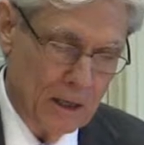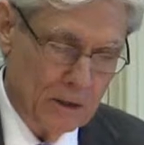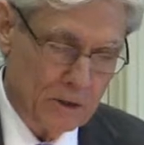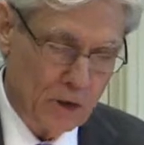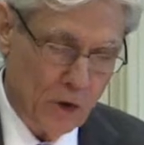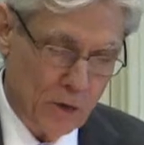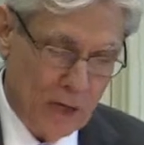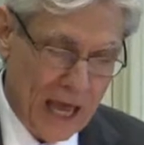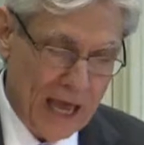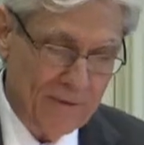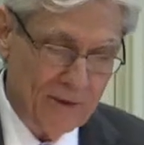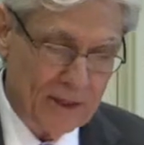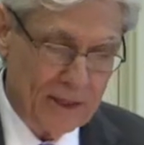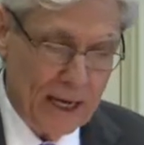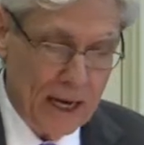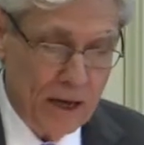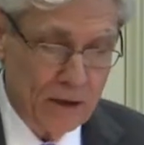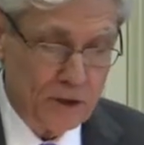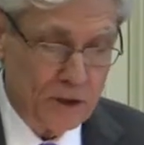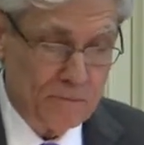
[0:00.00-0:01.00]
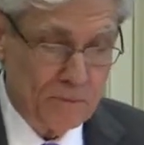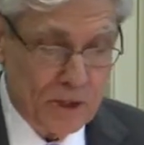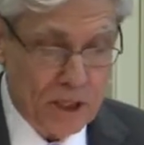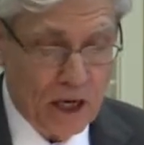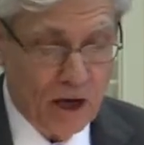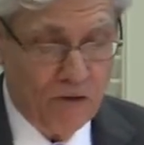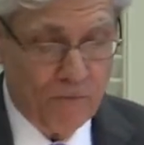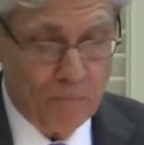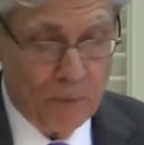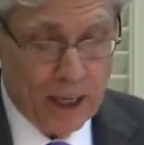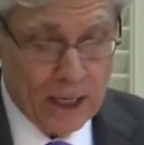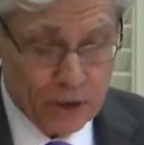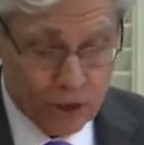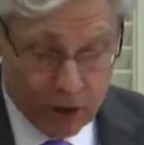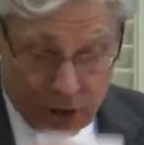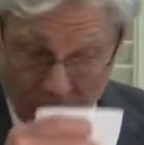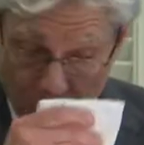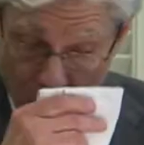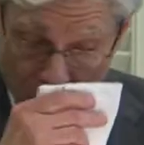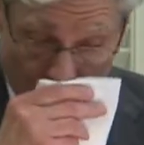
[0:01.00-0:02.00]
So David tells himself,
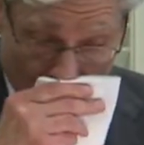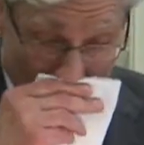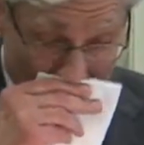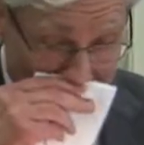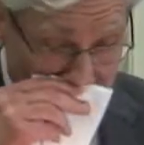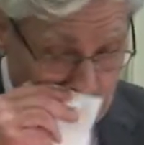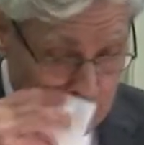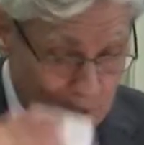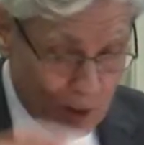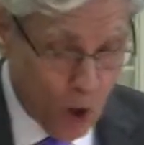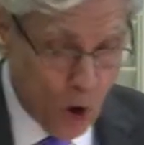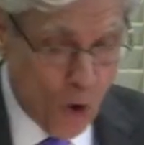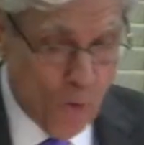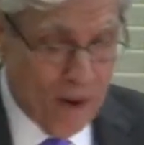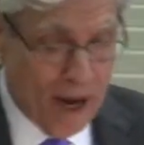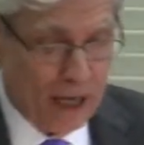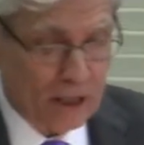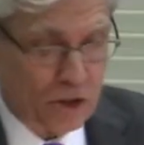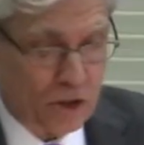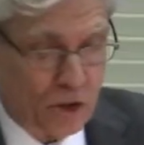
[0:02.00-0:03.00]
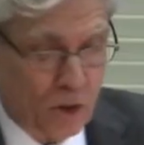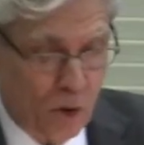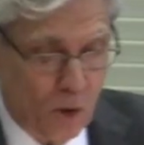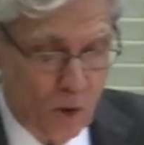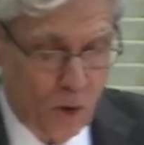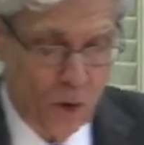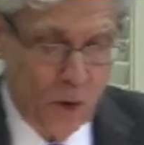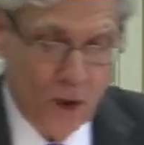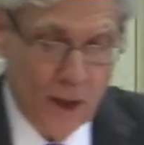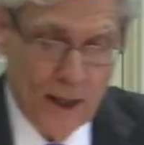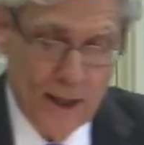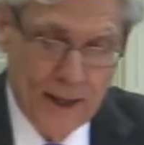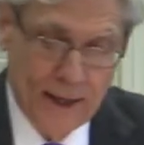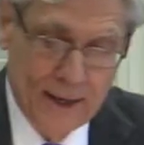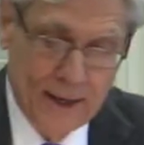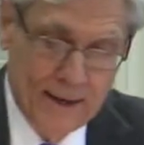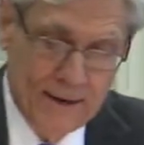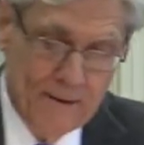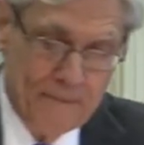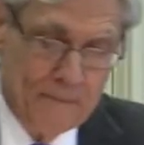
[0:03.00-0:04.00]
bless the Lord, O my soul,
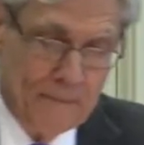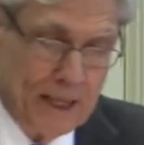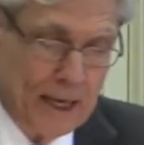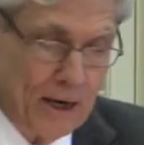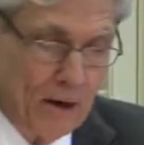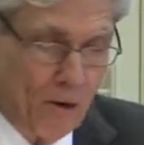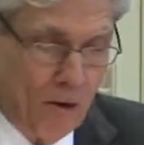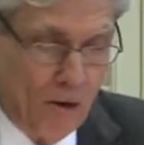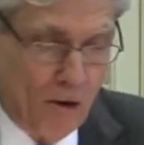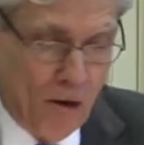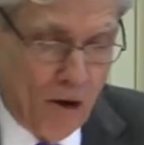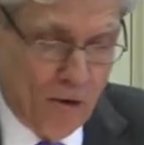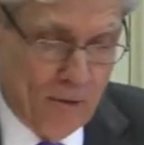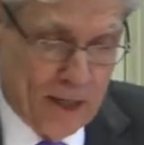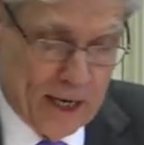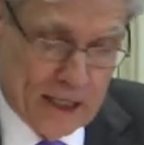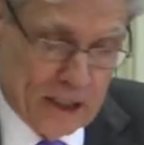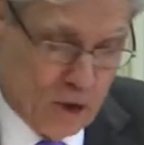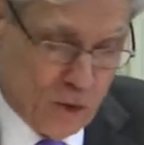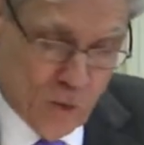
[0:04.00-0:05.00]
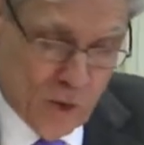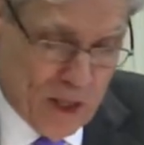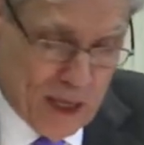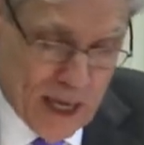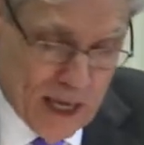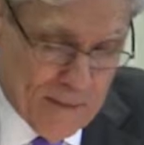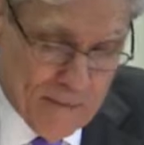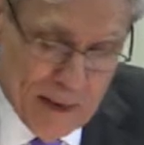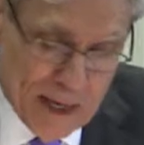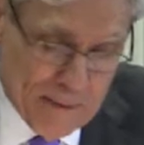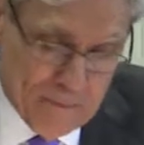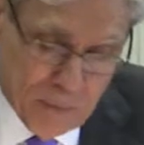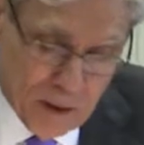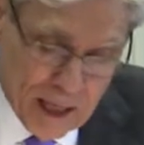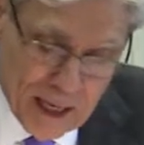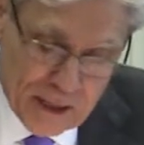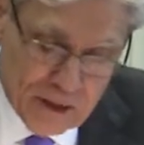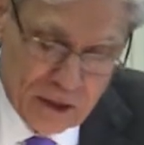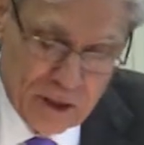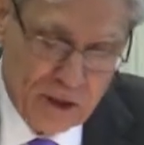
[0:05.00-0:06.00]
and all that is within me,
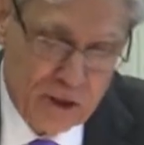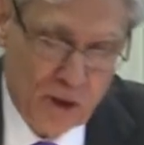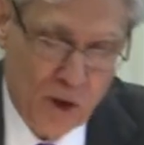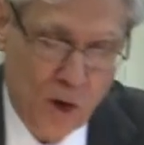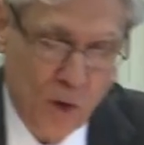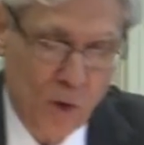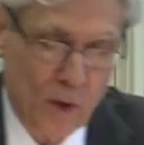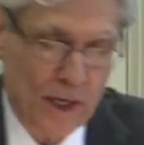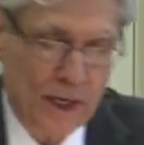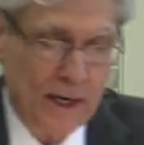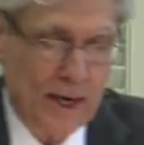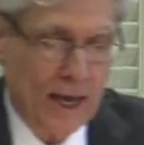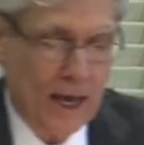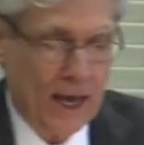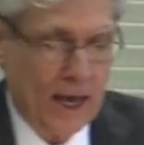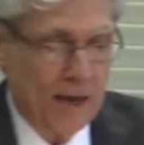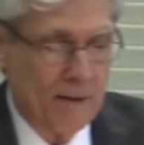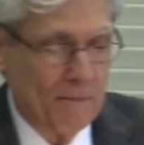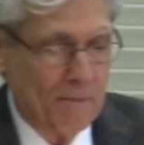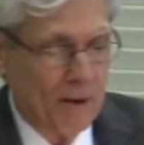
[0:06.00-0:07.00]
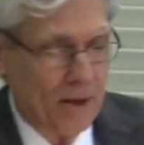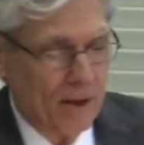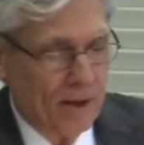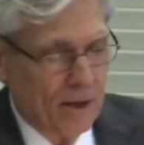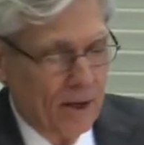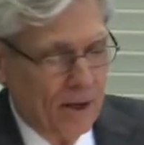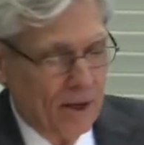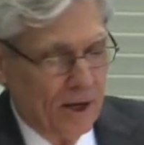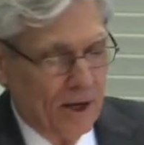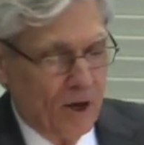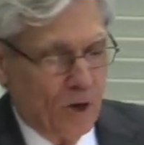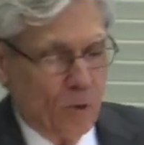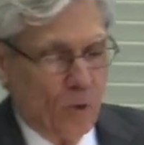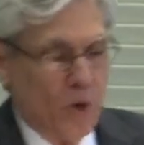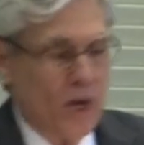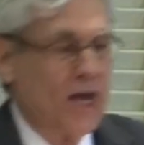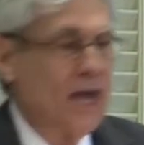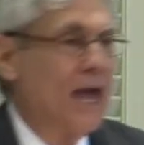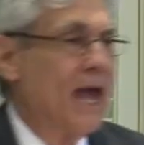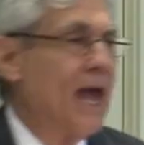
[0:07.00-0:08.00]
bless His holy name.
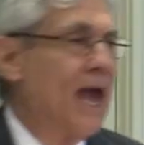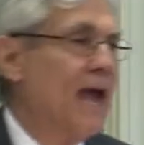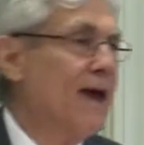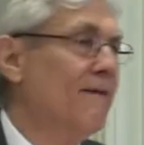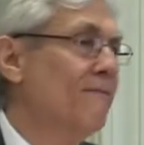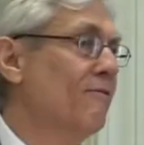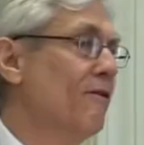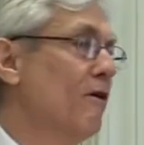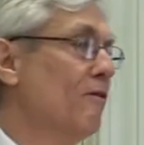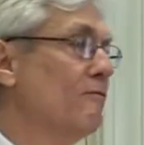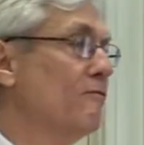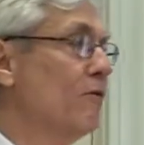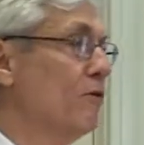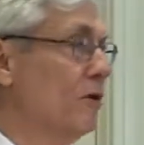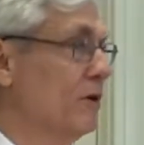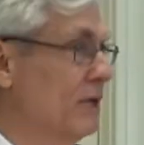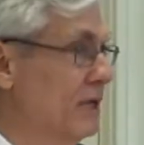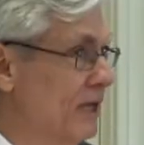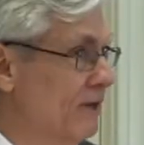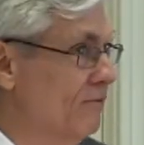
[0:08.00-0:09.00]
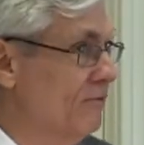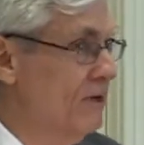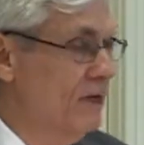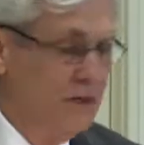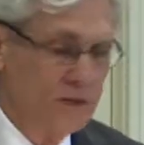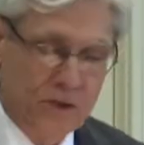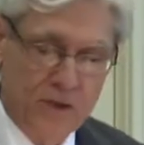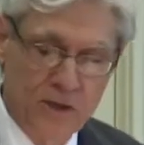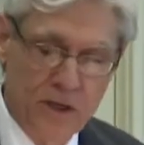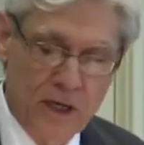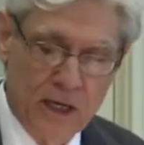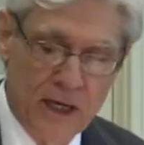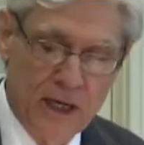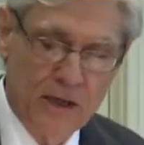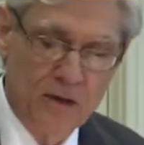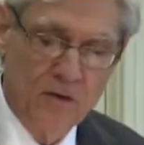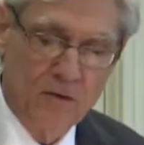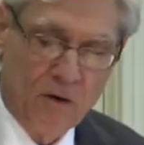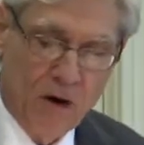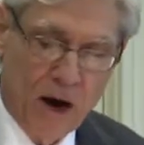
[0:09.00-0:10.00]
We have forgiveness
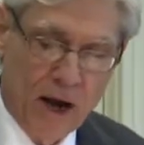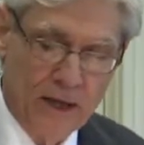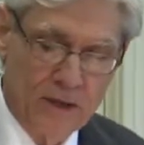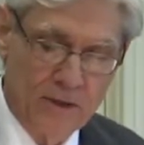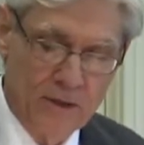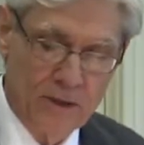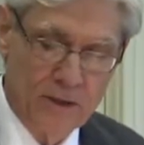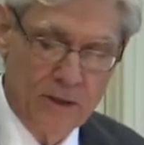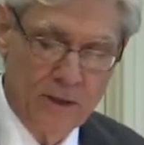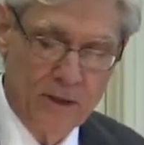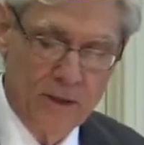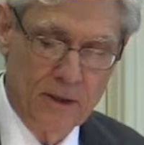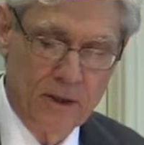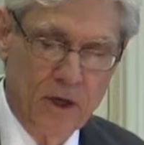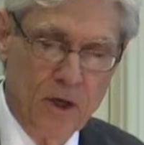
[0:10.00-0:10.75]
in Christ.